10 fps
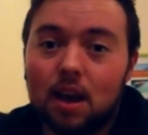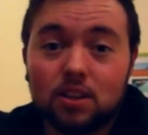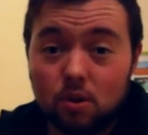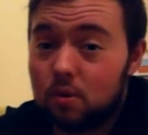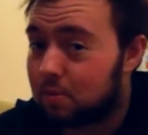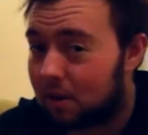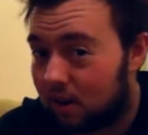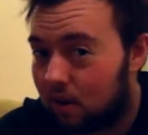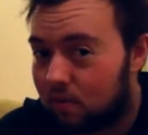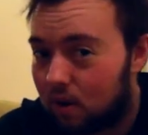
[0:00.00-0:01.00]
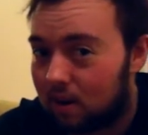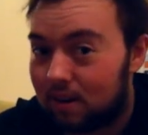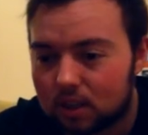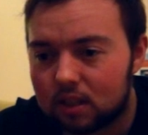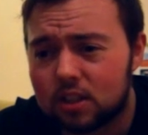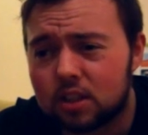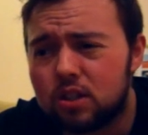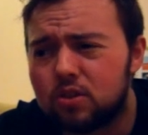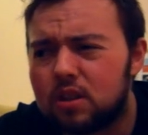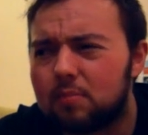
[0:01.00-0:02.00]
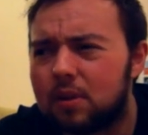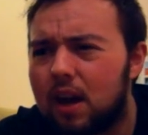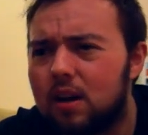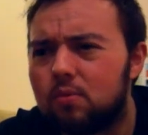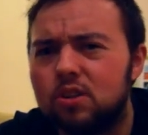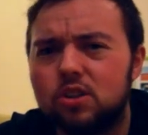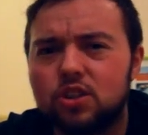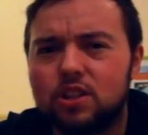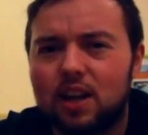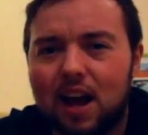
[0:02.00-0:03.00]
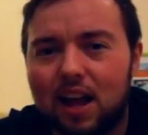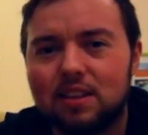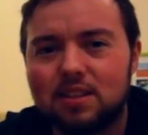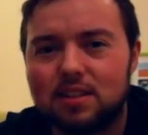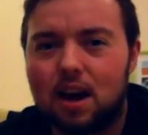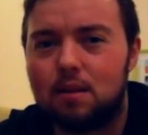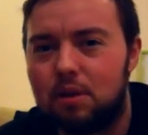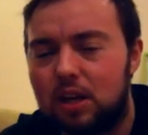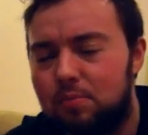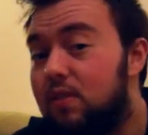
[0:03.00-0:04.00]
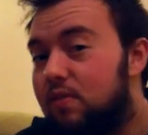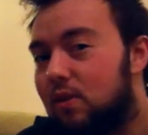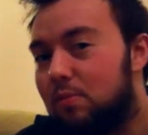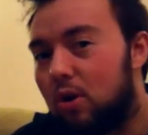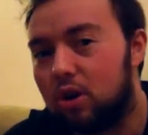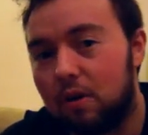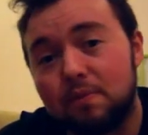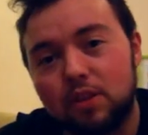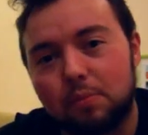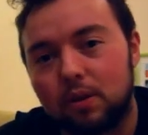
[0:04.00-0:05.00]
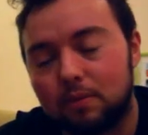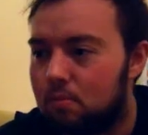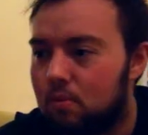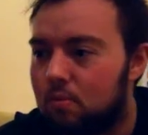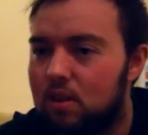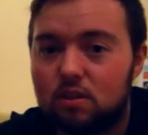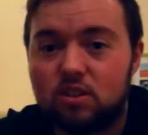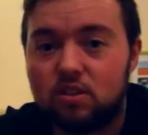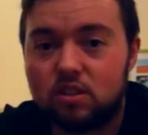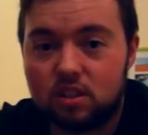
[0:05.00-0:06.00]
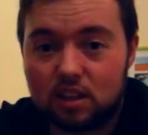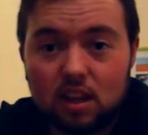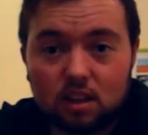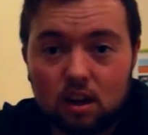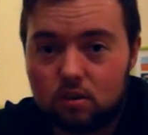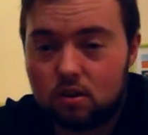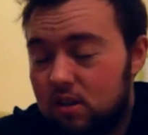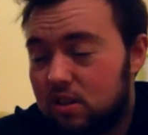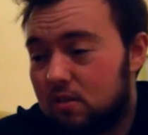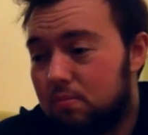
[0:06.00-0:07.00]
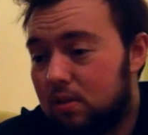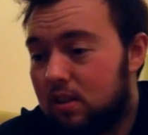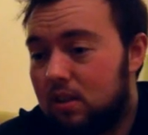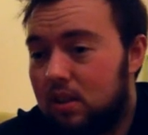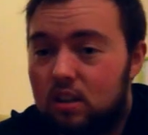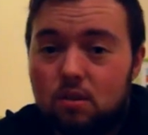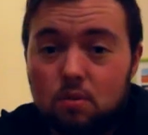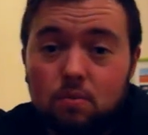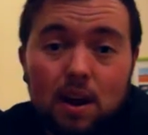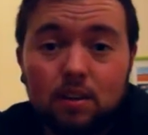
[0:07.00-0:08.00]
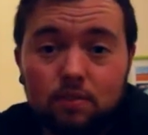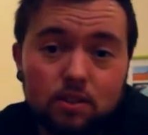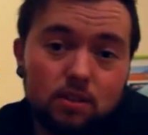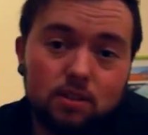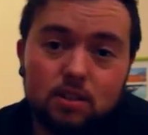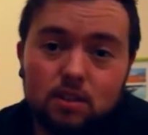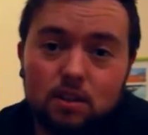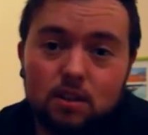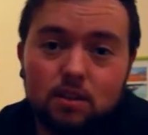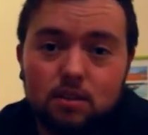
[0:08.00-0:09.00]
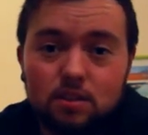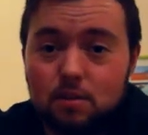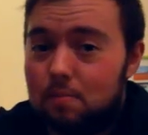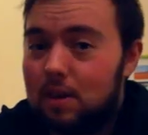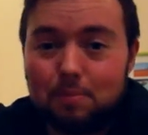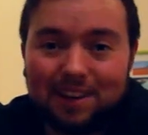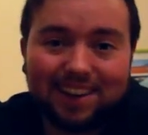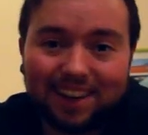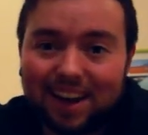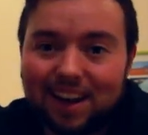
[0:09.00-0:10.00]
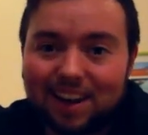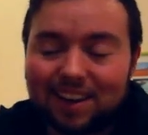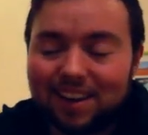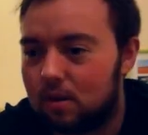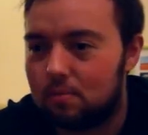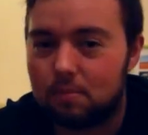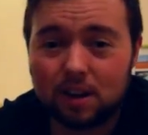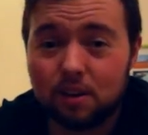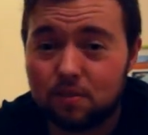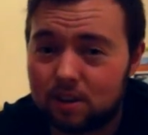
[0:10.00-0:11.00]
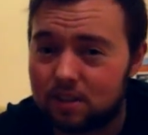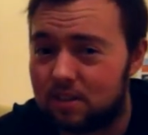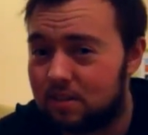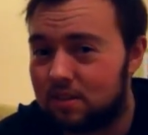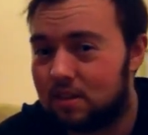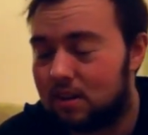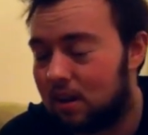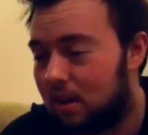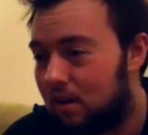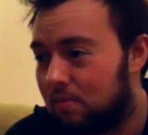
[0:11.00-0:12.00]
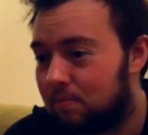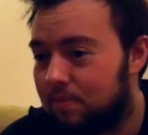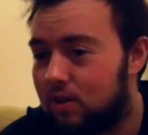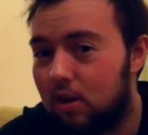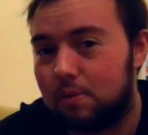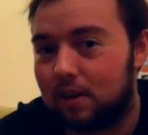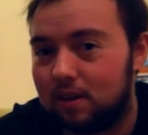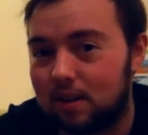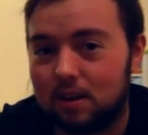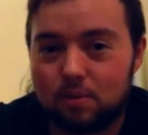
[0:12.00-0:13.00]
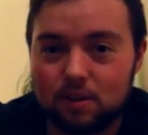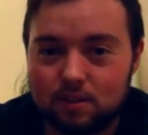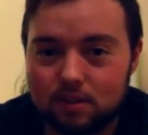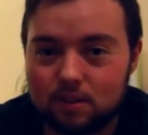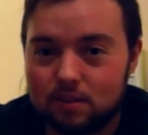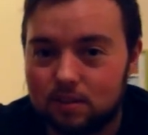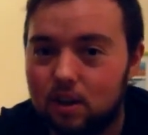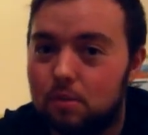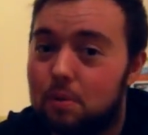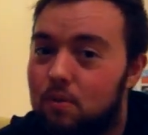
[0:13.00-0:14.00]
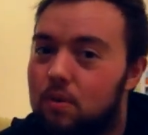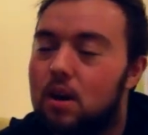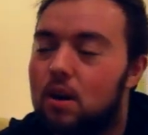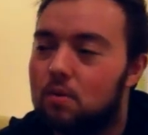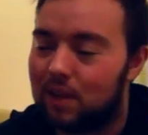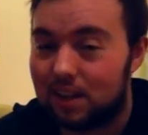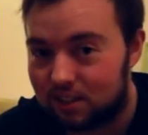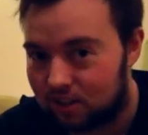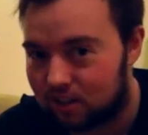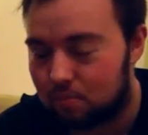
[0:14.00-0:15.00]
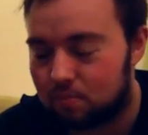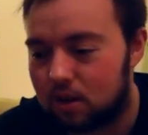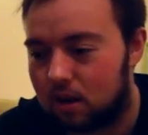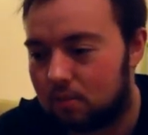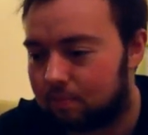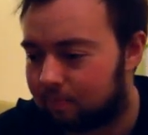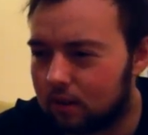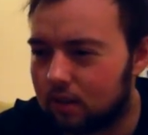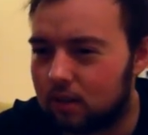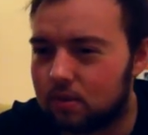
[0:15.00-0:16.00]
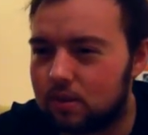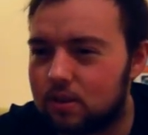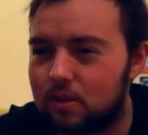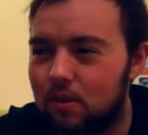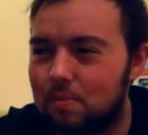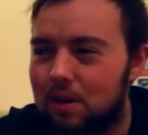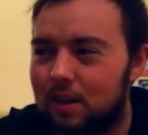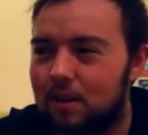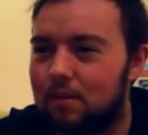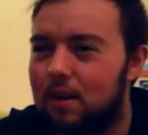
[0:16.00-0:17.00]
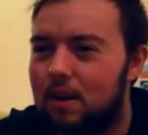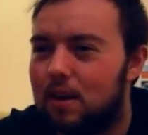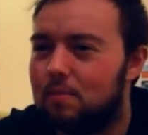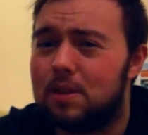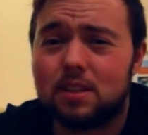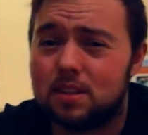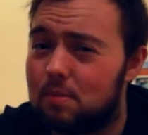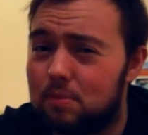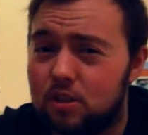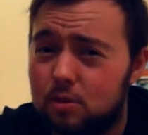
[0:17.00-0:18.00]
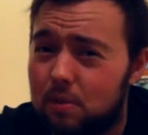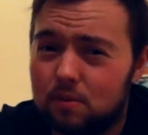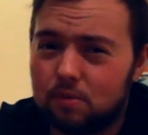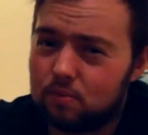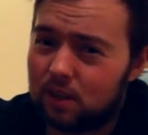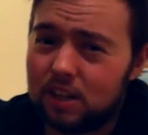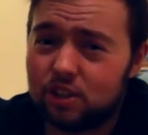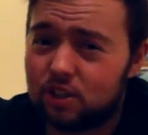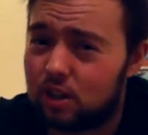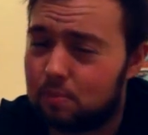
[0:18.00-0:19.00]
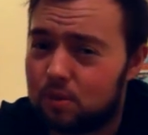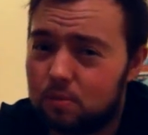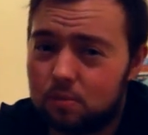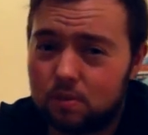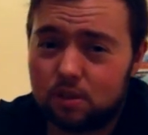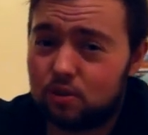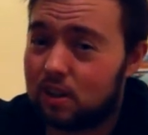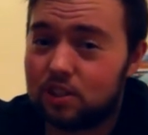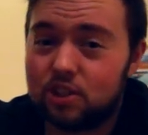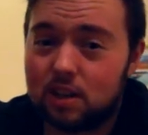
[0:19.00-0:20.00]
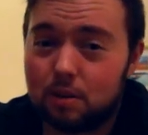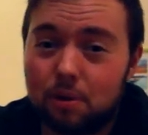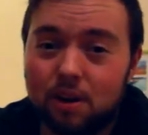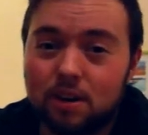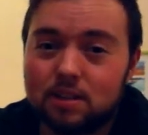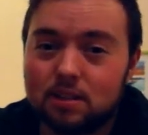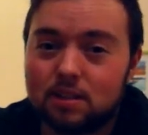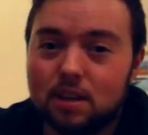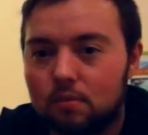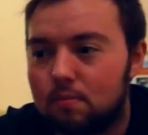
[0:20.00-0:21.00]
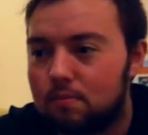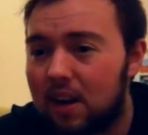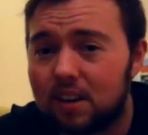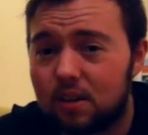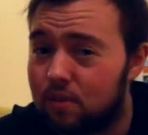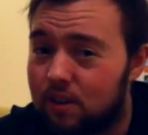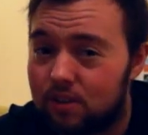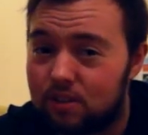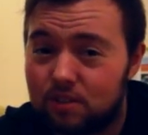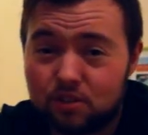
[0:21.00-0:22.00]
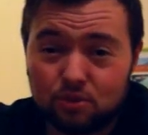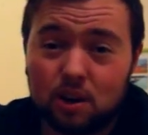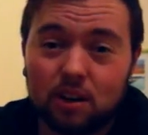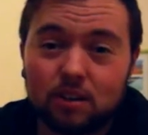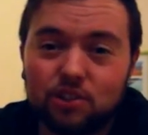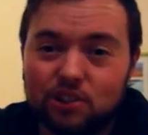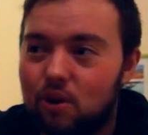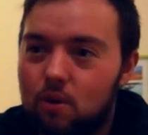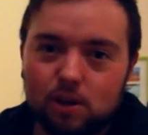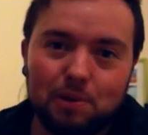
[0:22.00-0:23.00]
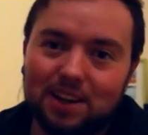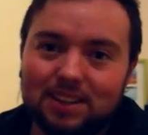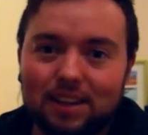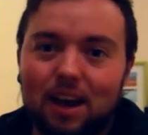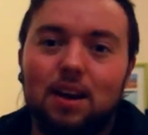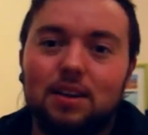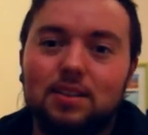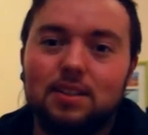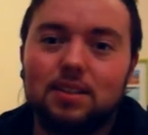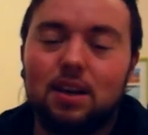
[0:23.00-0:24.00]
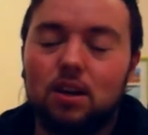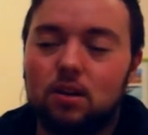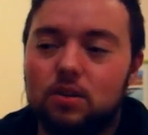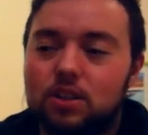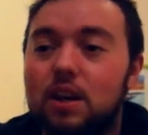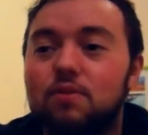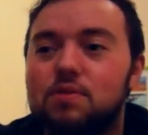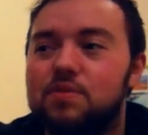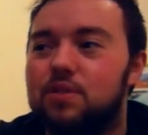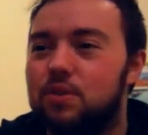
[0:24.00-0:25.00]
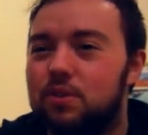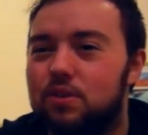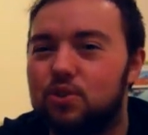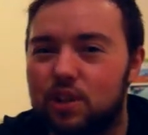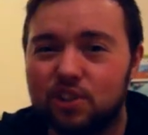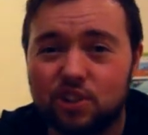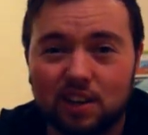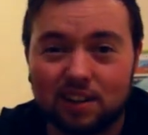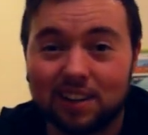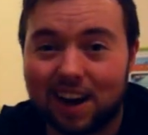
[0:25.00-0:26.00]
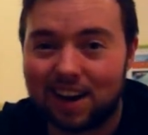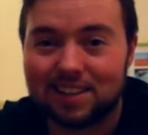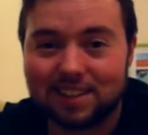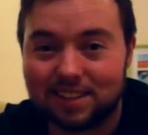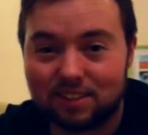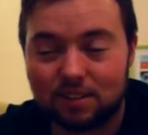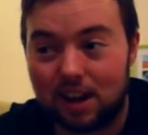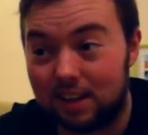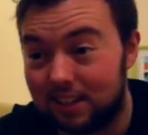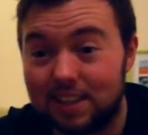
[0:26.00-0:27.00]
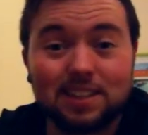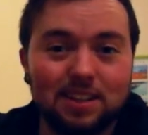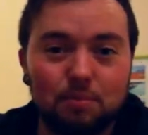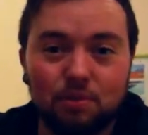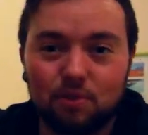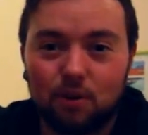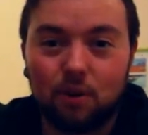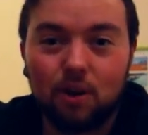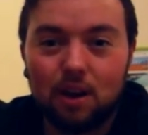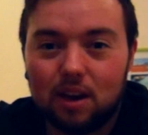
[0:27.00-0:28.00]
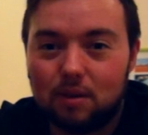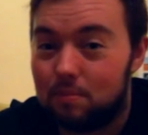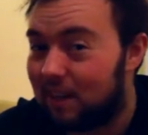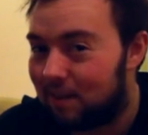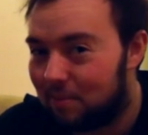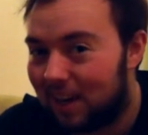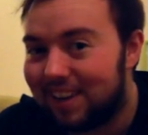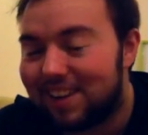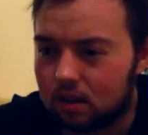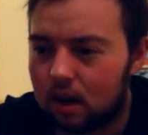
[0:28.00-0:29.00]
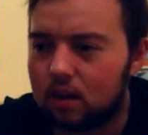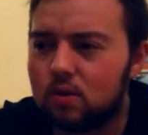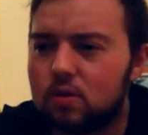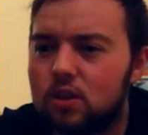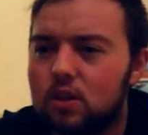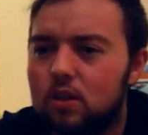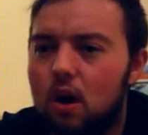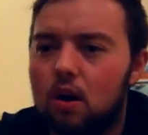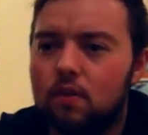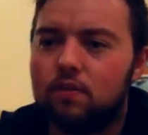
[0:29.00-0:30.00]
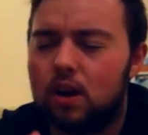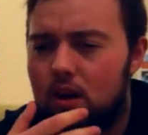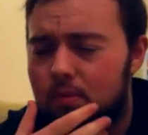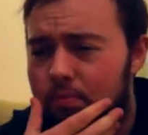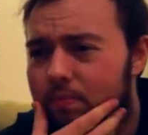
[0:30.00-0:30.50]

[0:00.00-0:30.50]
So does my girlfriend. The surgery that I'm getting will just enhance that and make me feel more comfortable. Whether I choose to get that or is completely, you know, irrelevant to me being a guy. My girlfriend is another topic that I wanted to talk about. Relationships. You know, there's so many misconceptions about relationships with a transgender person. My girlfriend is straight. She's always been into guys. She never even knew that transgendered guys existed before meeting me. I know there's a lot of